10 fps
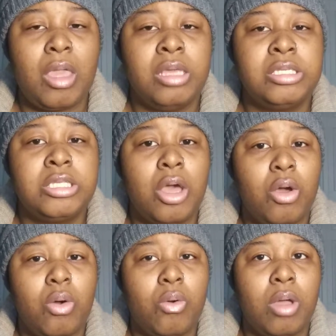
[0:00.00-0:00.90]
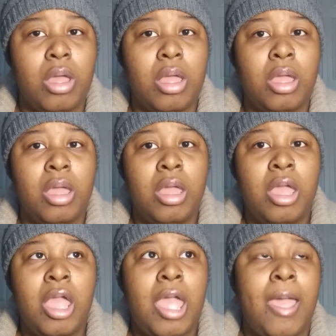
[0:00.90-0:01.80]
So
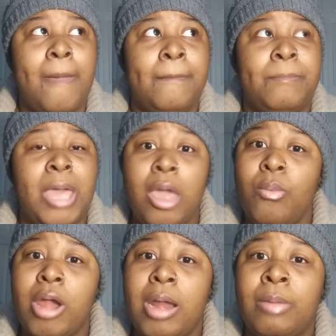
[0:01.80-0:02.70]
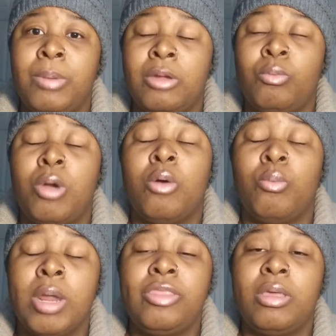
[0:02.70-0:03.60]
bed rest, well,
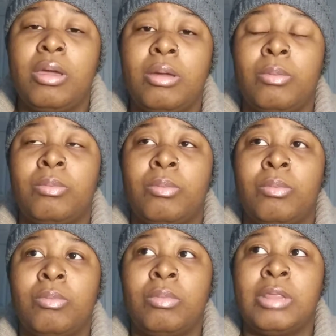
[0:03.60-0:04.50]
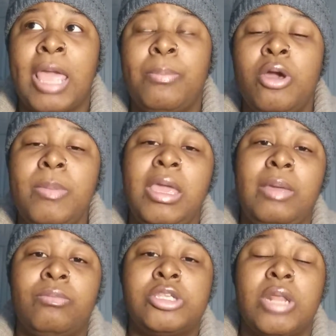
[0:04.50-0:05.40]
with the, they took
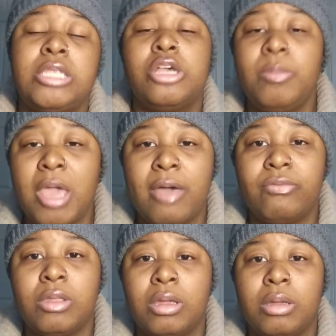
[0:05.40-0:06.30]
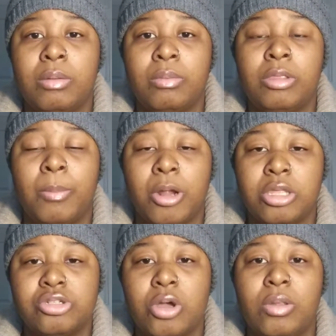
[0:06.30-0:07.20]
me off the birth
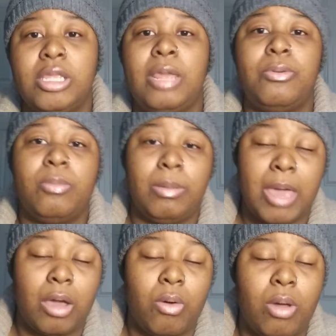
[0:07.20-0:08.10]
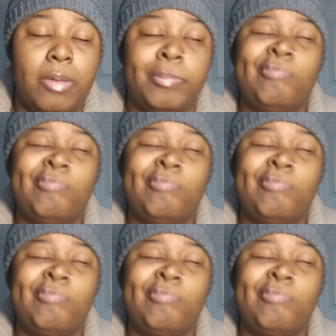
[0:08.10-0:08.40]
control and then they put me back on.